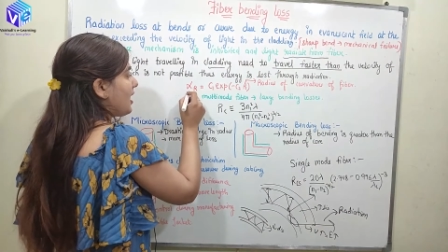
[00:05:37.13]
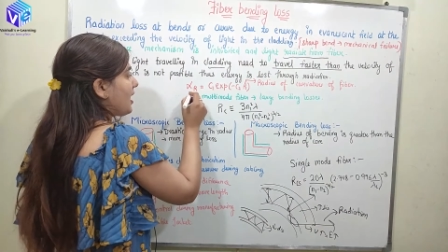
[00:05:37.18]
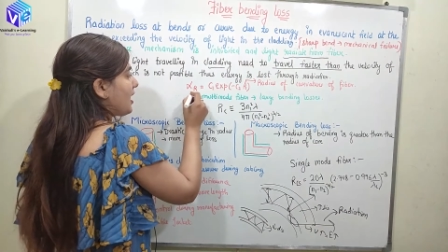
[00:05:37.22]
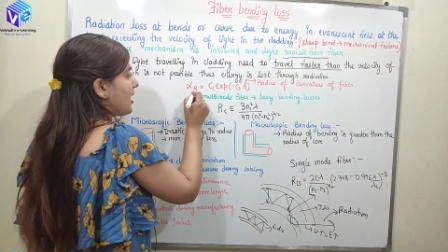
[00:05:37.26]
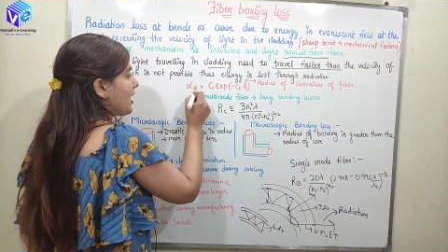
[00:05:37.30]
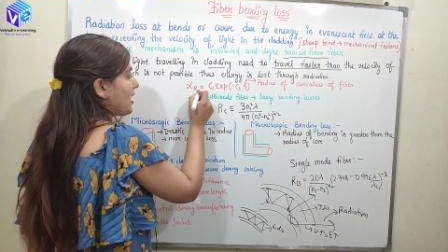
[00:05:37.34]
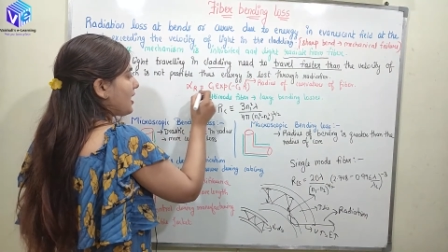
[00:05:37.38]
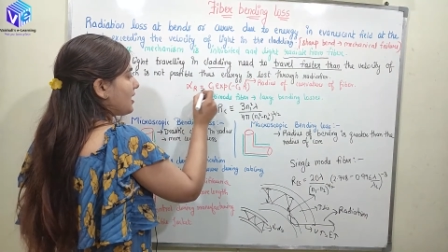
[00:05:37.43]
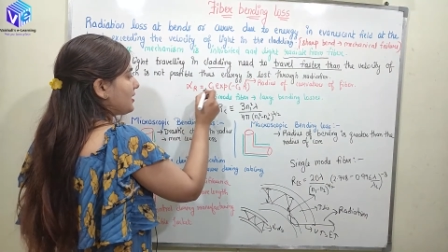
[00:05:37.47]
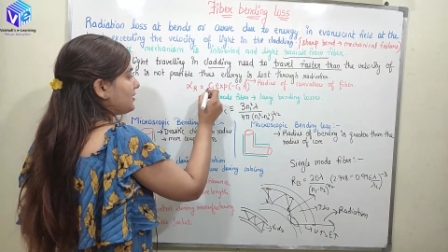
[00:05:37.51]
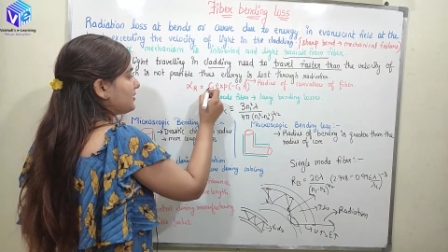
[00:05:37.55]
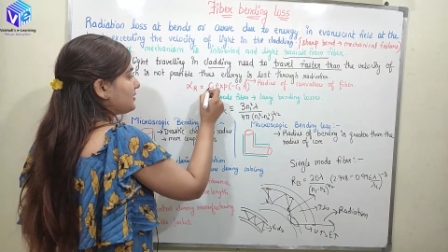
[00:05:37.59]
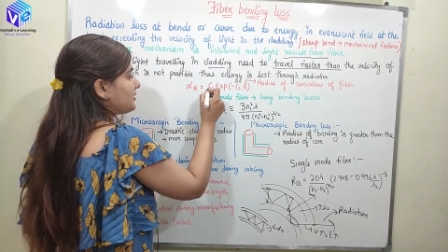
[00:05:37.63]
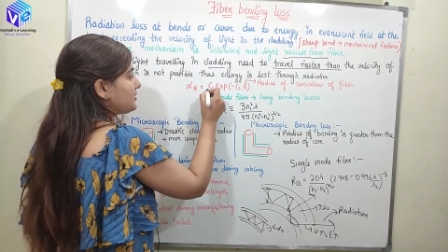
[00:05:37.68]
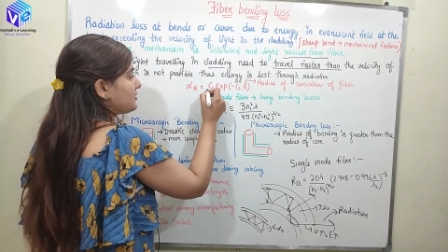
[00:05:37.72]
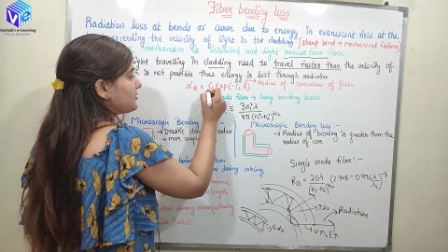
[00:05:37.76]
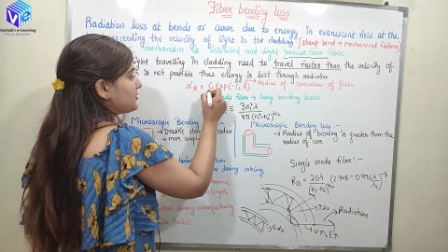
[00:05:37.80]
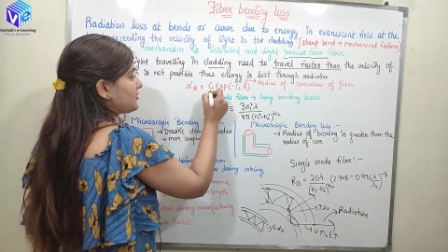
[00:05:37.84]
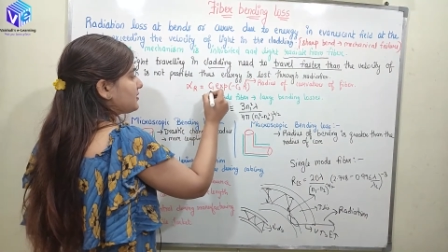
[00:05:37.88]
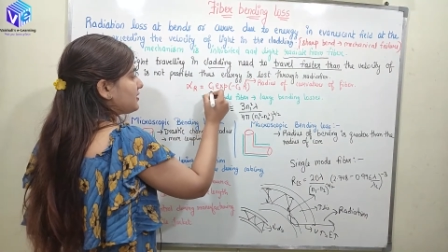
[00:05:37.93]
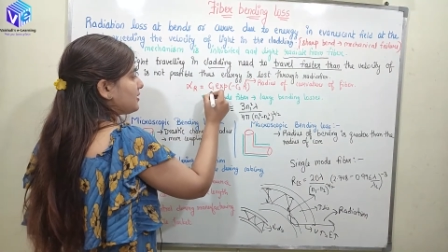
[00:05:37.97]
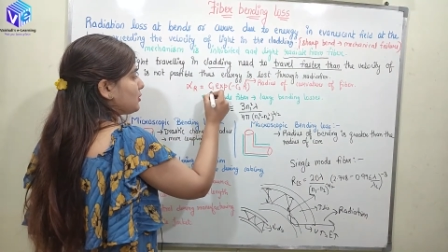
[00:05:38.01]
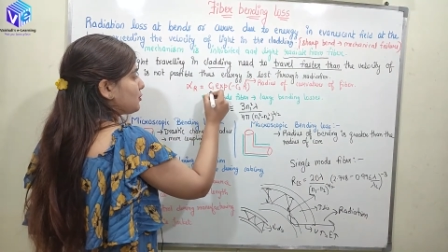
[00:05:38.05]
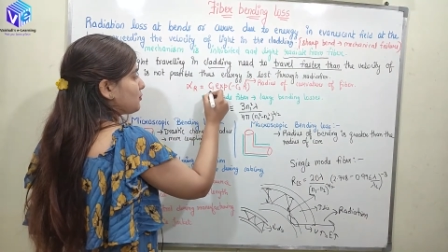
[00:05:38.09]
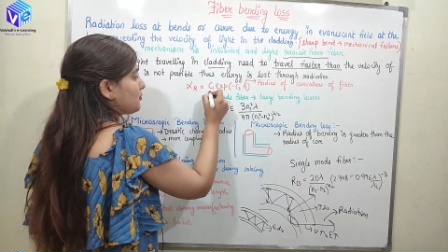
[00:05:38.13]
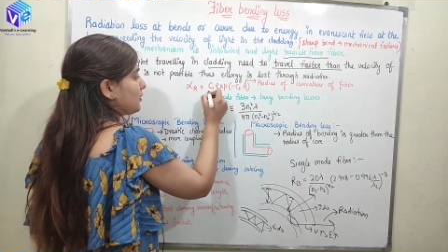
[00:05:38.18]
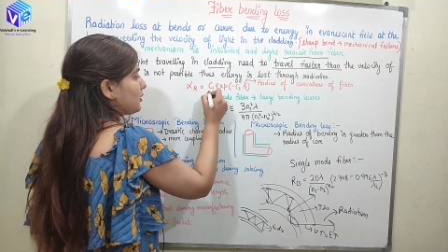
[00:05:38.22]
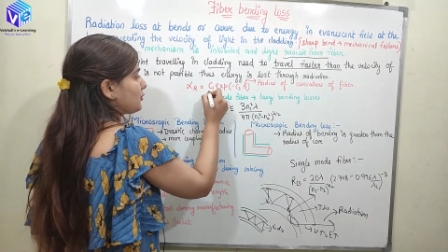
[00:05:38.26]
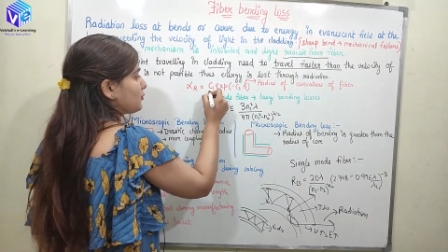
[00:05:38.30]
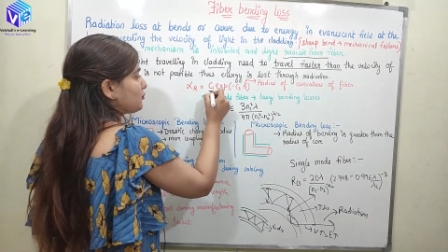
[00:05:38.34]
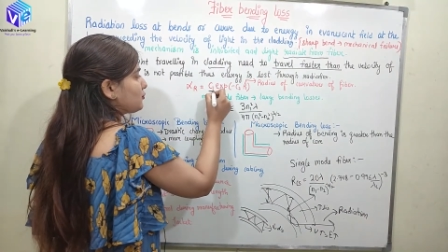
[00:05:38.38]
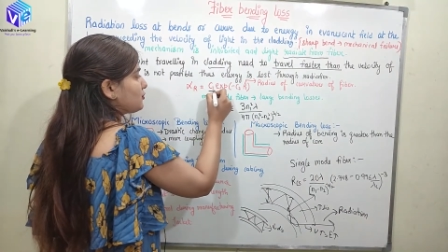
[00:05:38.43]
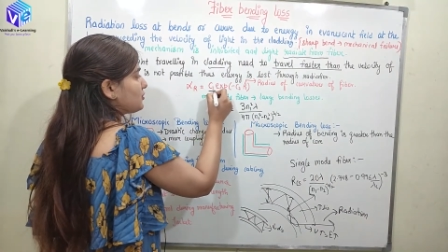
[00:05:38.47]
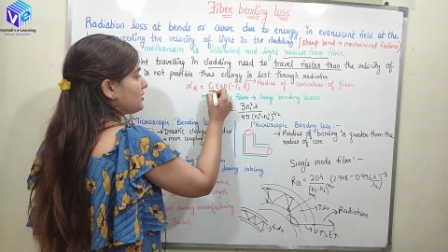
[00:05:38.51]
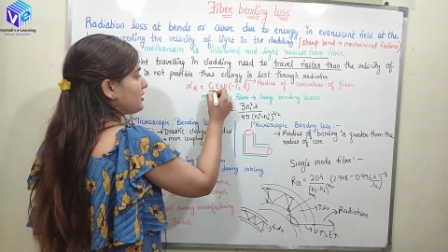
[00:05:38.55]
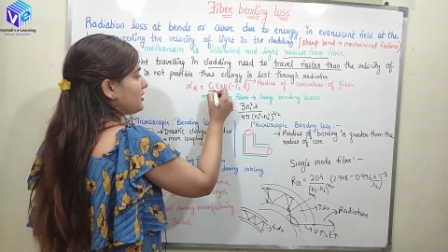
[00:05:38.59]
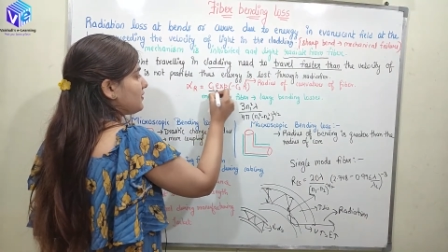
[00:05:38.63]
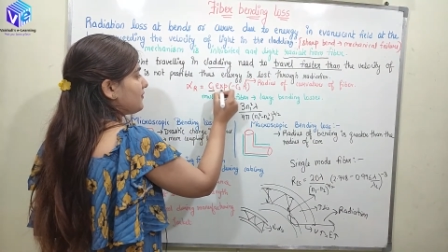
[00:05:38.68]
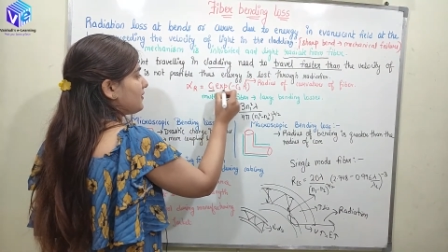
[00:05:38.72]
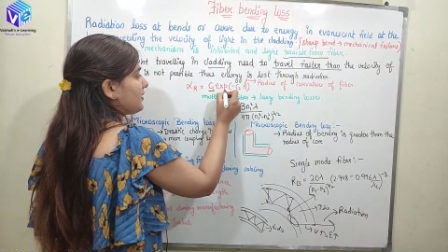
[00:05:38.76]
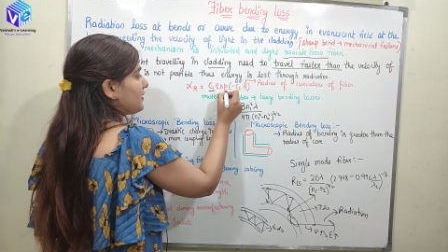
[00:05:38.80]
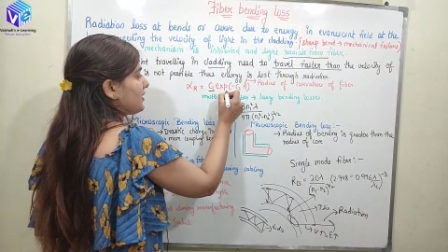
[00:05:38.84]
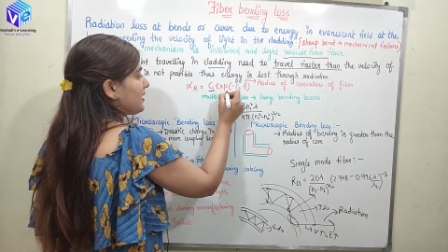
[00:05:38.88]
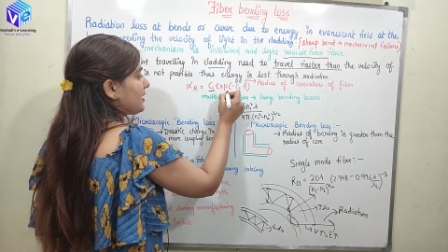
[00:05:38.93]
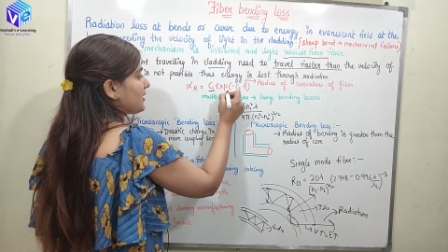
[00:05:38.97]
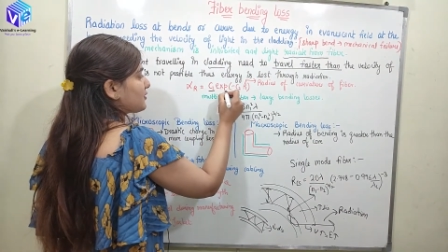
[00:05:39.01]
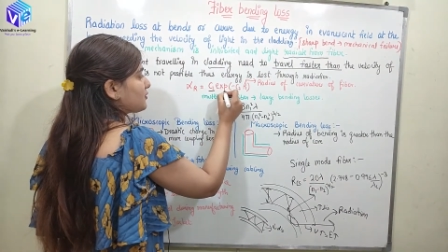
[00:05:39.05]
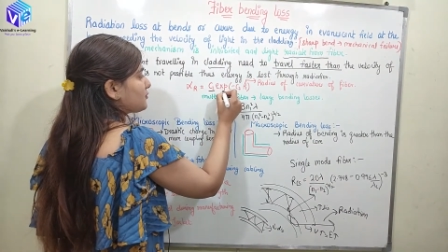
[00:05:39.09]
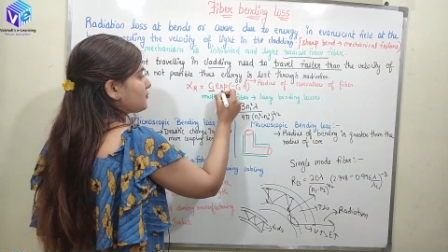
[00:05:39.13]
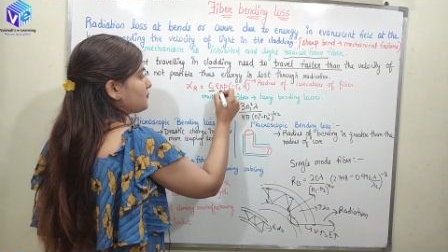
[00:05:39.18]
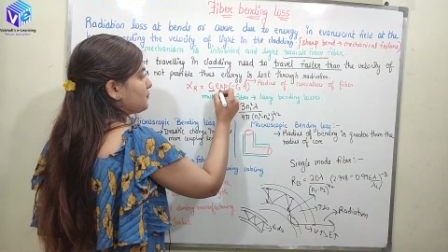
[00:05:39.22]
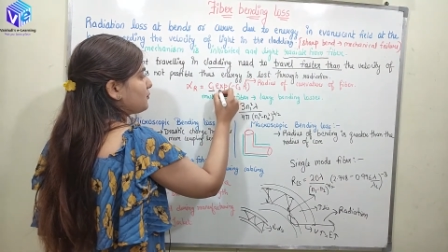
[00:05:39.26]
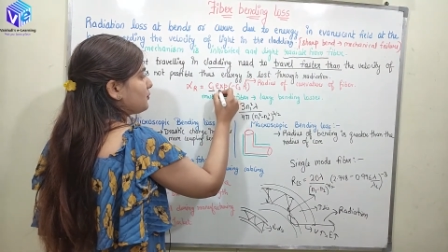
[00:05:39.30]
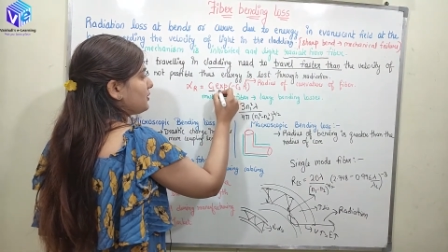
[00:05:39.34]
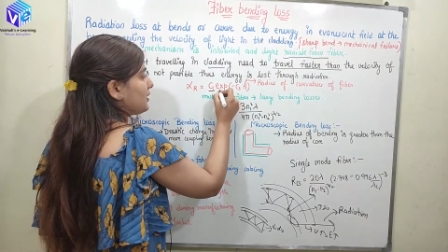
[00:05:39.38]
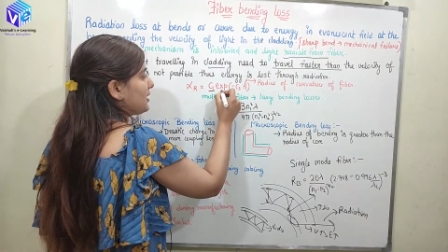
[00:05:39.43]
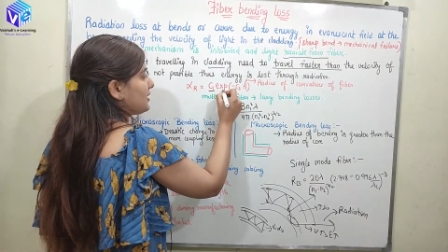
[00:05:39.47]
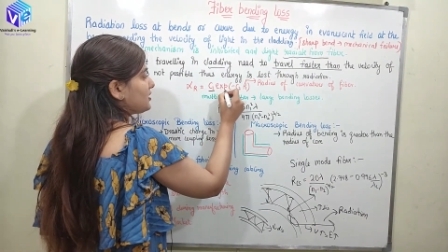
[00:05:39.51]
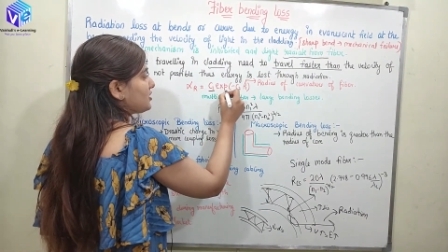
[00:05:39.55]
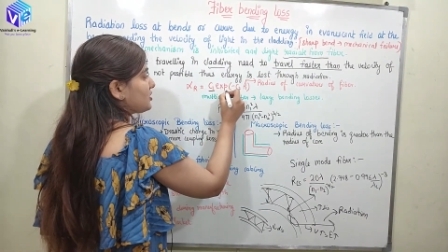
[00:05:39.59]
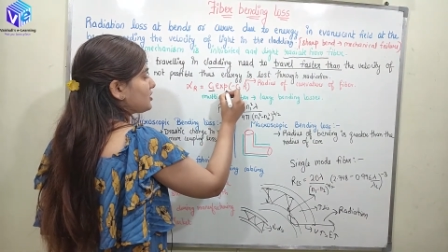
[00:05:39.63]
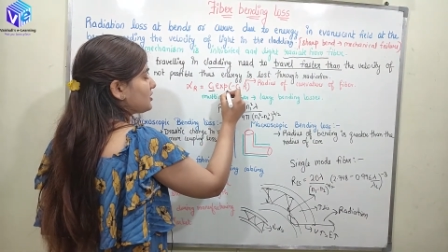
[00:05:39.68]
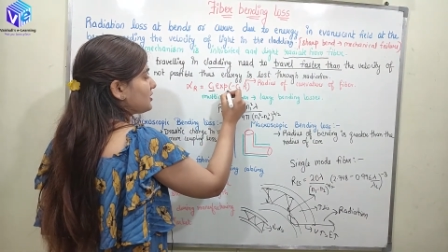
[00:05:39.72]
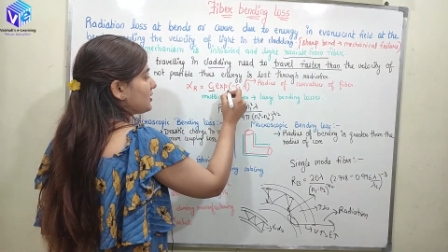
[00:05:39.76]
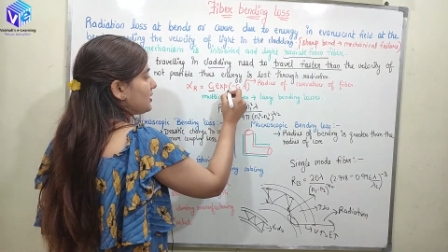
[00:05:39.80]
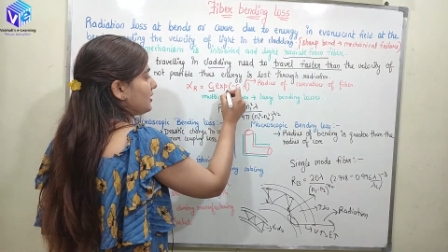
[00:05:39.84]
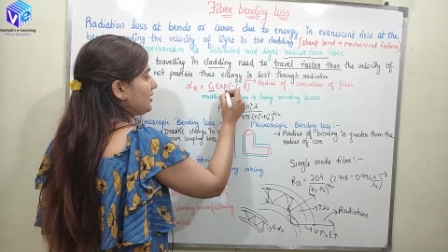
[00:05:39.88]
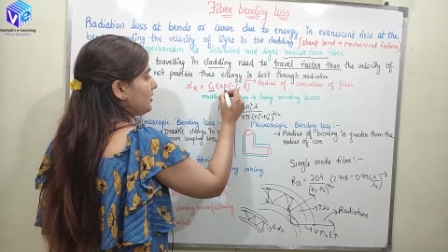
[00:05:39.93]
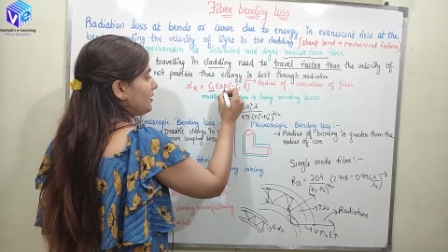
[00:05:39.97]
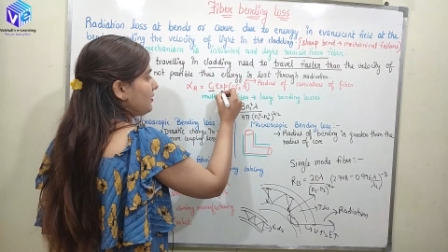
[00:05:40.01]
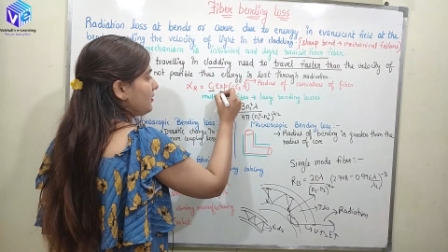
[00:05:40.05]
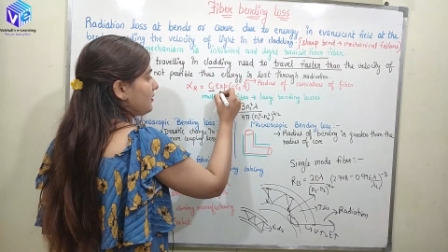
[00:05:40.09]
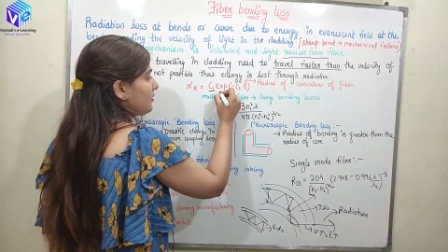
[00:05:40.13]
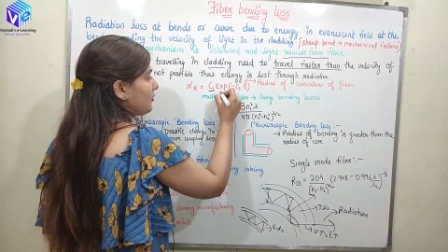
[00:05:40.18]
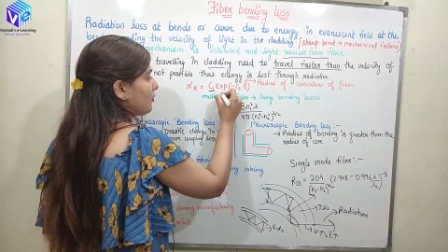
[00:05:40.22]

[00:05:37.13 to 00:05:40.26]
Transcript: and is equal to C1 exponential